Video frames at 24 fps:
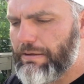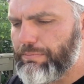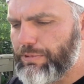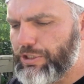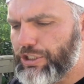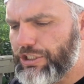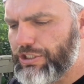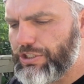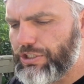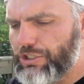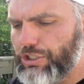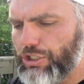
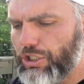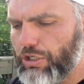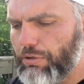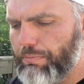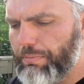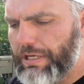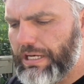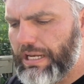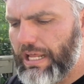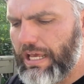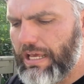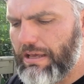She's a
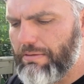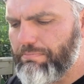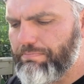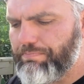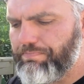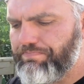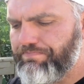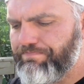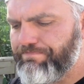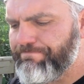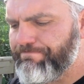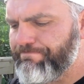German name.
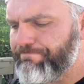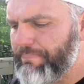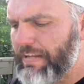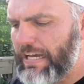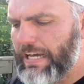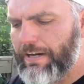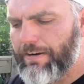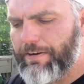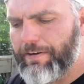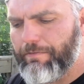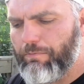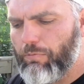
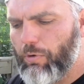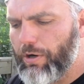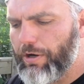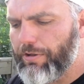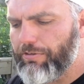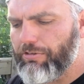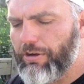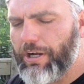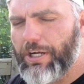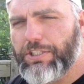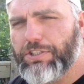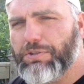I don't even want
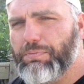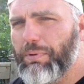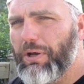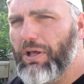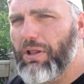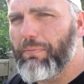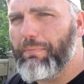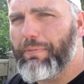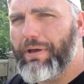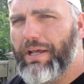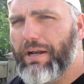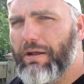to try to
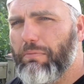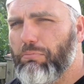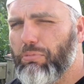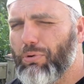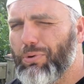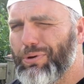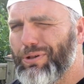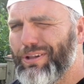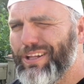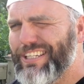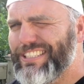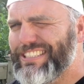spell it, man. I
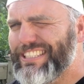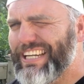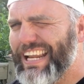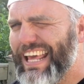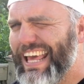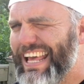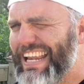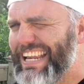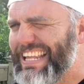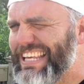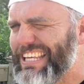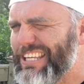brutalize it.
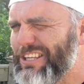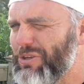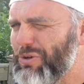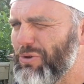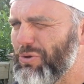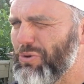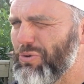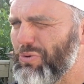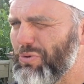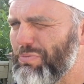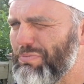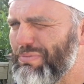
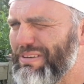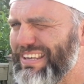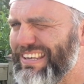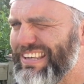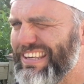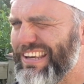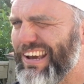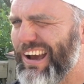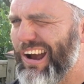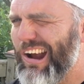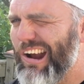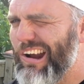
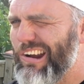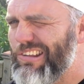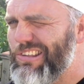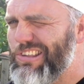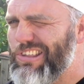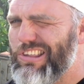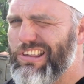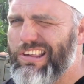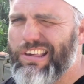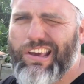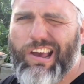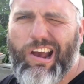
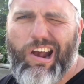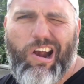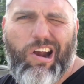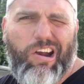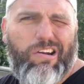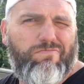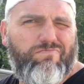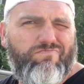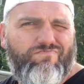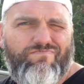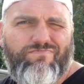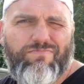
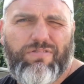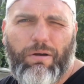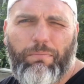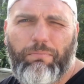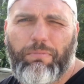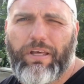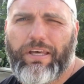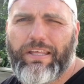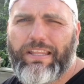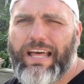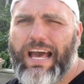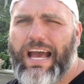Neuberger,
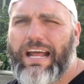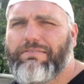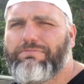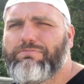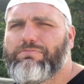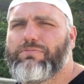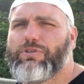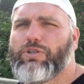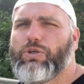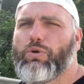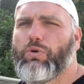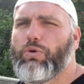something like that.
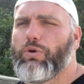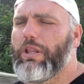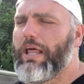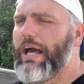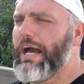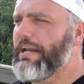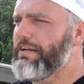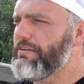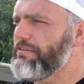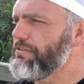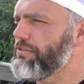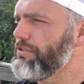Google
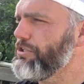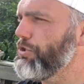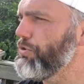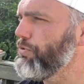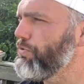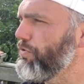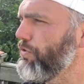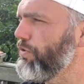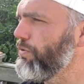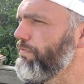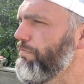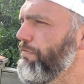that and
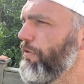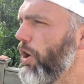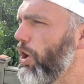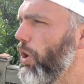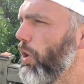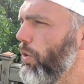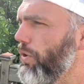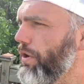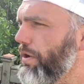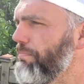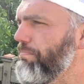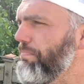YouTube.
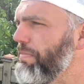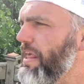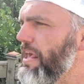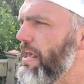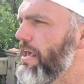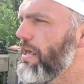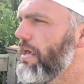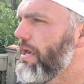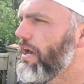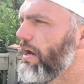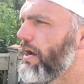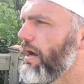Follow him.
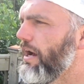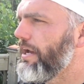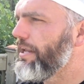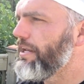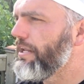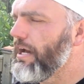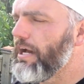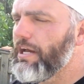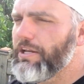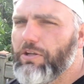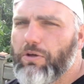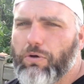
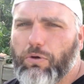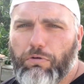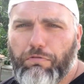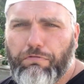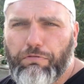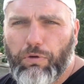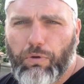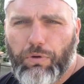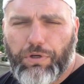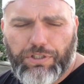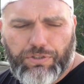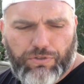I do a
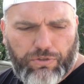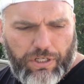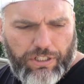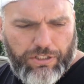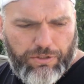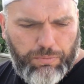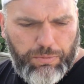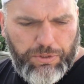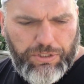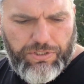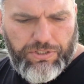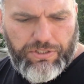few of his
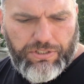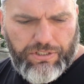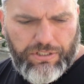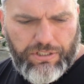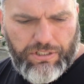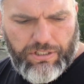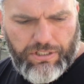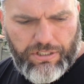recipes.